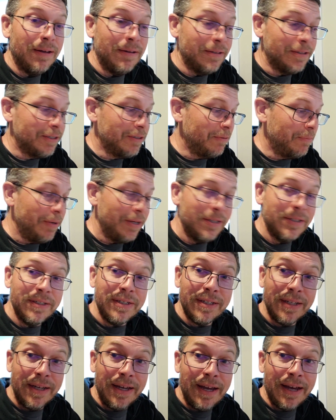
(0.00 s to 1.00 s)
Uh, so
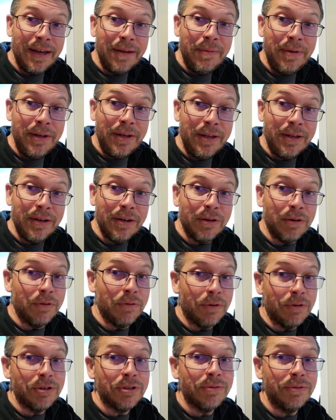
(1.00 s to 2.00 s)
basically, I'm
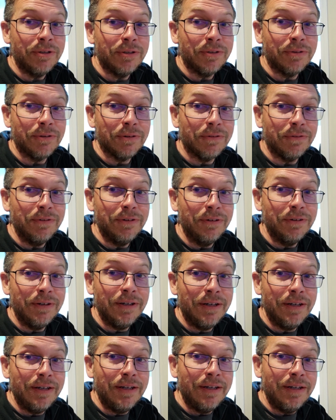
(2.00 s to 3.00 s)
eating grocery store
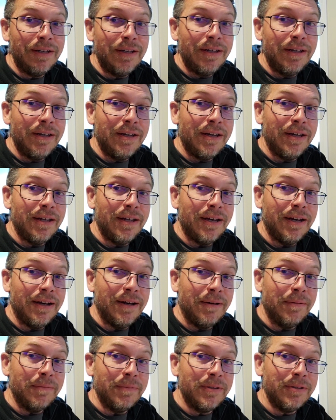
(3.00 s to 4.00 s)
food,
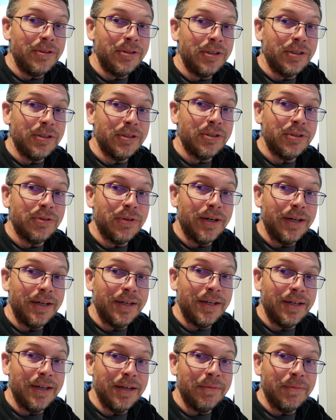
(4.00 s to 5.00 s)
um, just
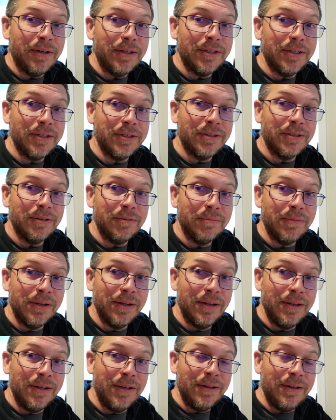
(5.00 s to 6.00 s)
trying to get my
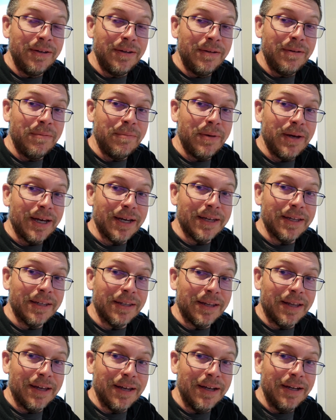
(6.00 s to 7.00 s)
system
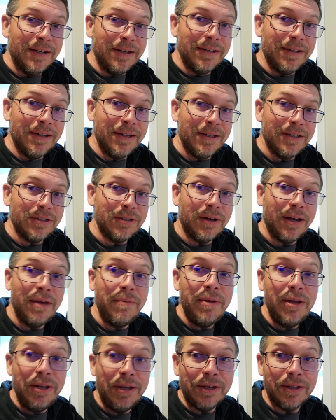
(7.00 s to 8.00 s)
back in line.
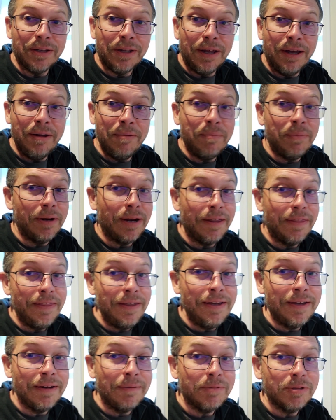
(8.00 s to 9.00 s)
So I'm eating a lot, but
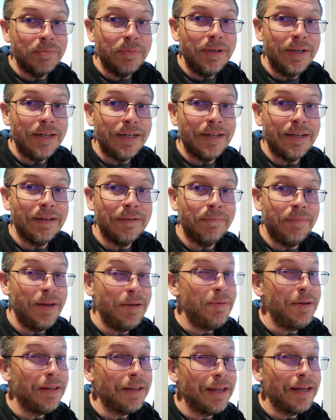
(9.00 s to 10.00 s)
I think I'm spending
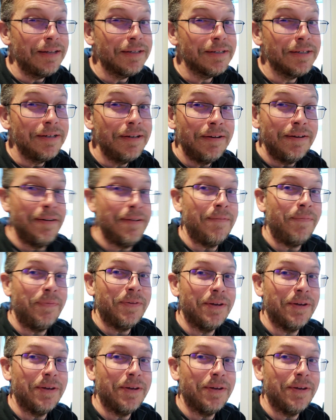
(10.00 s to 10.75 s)
maybe less